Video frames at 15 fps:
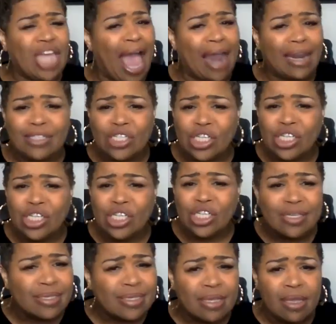your
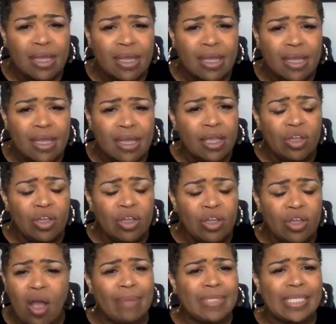challenges.
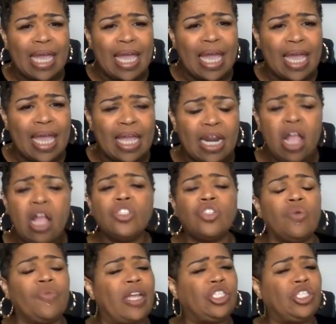You know what I'm saying?